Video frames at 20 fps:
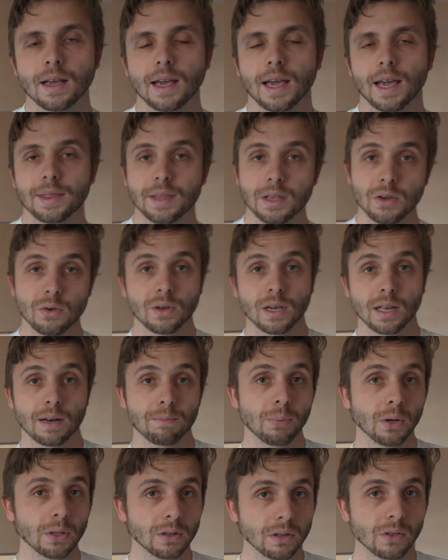And then you can
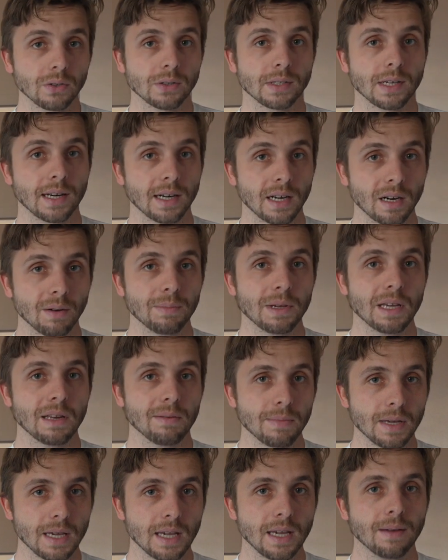put those on
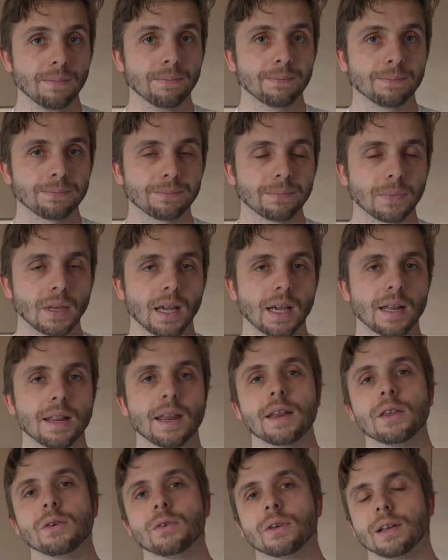Airbnb, and
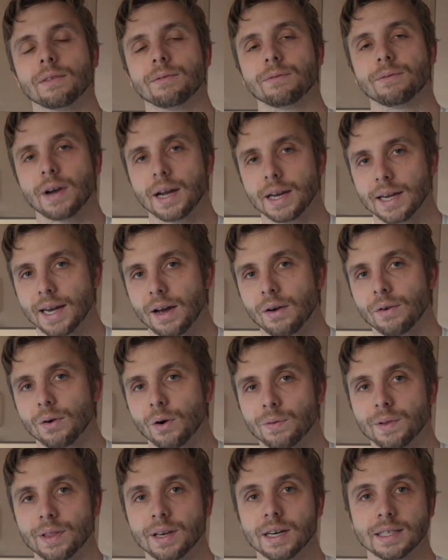then you can find out
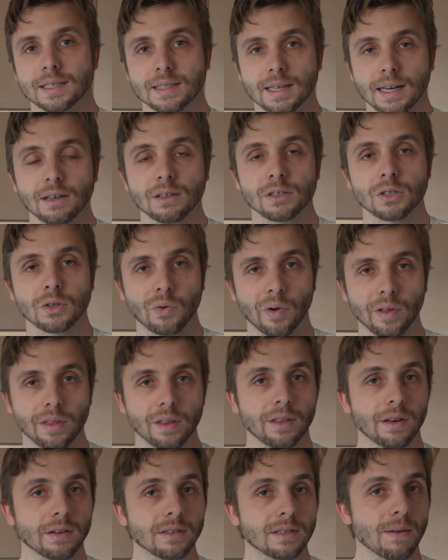over the next day or two
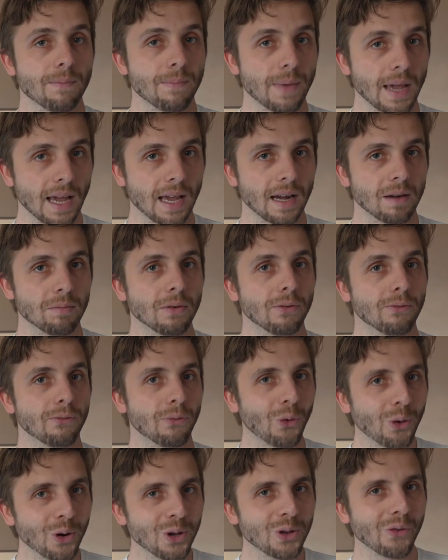whether there's demand
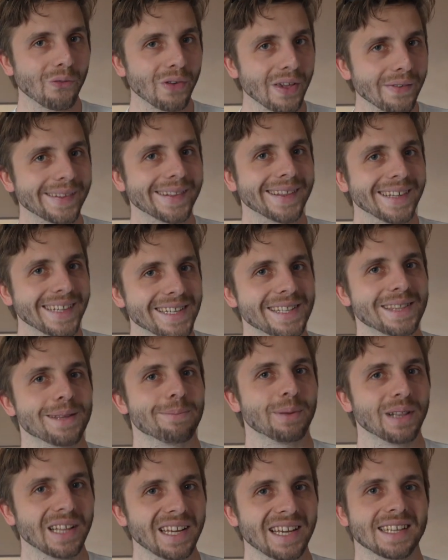before you've even leased the
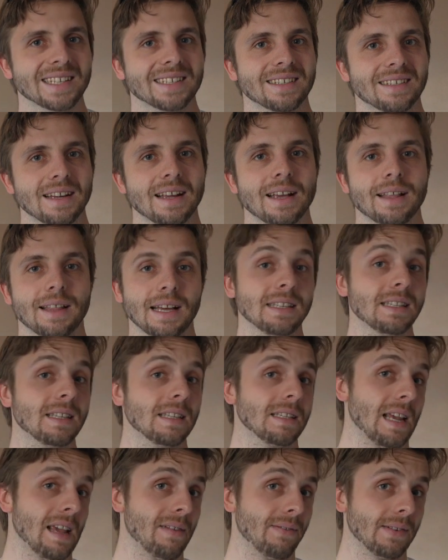place. That's the
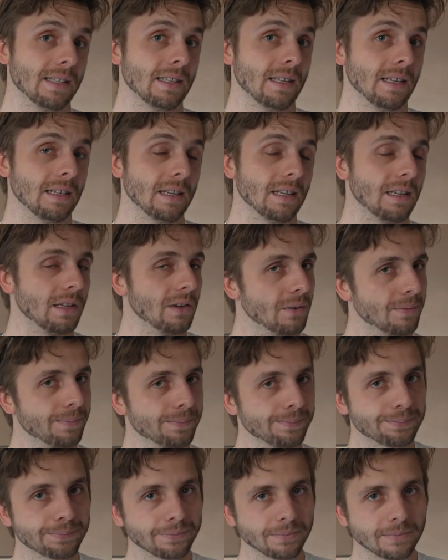safest thing to do.
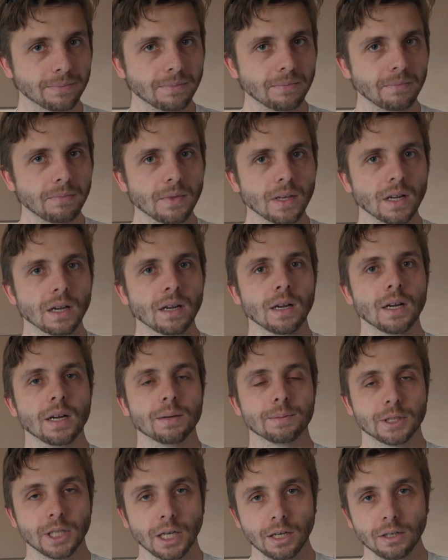
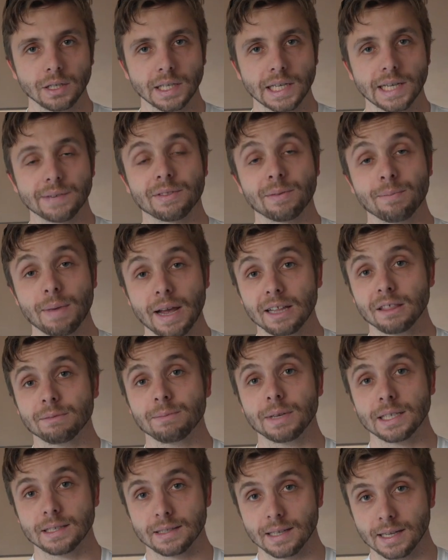Generally, if the math
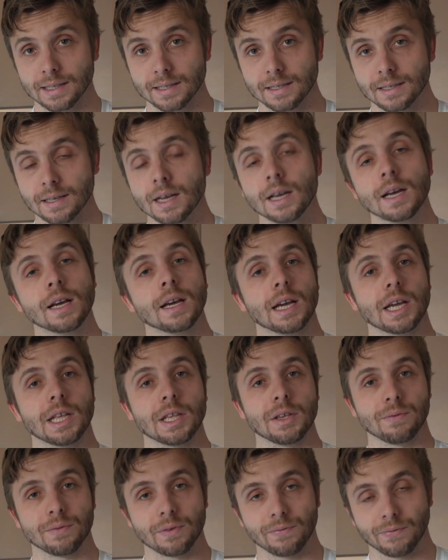makes sense and
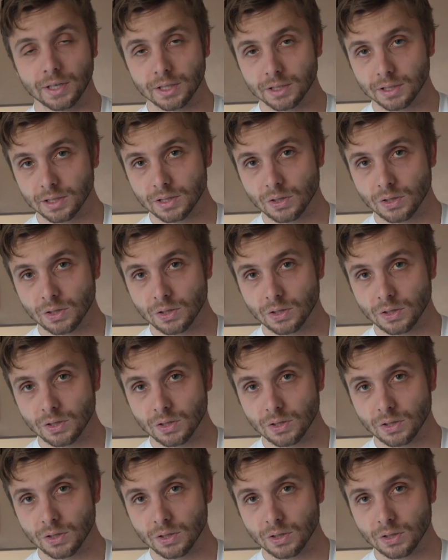you've finished the